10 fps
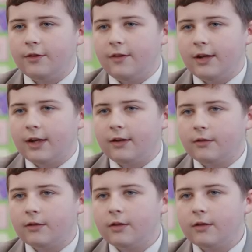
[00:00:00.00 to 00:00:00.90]
you feel like
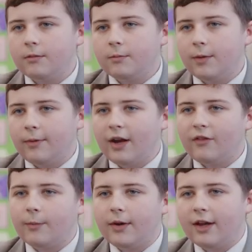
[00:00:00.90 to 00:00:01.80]
maybe
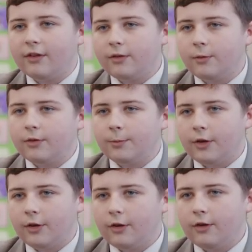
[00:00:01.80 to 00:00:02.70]
everybody else knows it
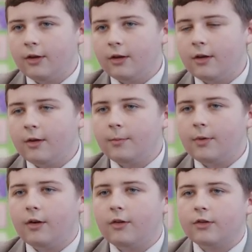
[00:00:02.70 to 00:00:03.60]
but you.
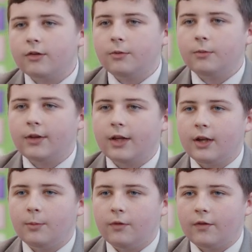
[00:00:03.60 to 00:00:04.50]
But also when they
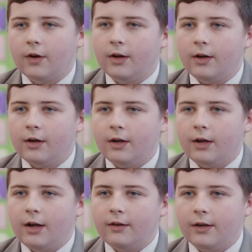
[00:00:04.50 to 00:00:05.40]
come over
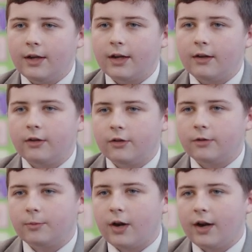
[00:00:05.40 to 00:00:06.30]
and then it's
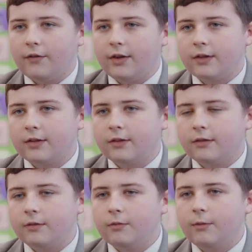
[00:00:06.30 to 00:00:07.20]
just private, it's
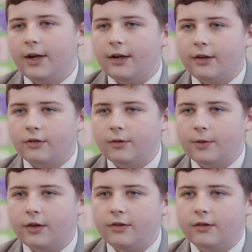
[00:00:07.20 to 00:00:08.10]
way nicer
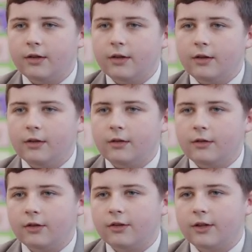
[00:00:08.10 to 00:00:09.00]
because
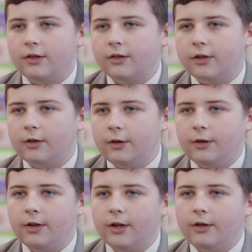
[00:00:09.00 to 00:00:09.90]
just it's
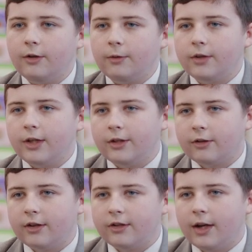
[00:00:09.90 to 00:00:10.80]
secluded and you know the teacher
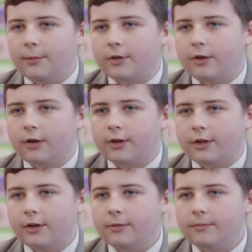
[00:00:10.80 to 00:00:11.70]
has time to talk to
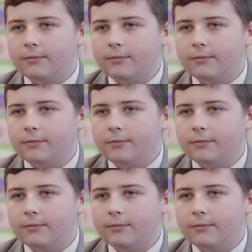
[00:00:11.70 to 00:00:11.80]
you.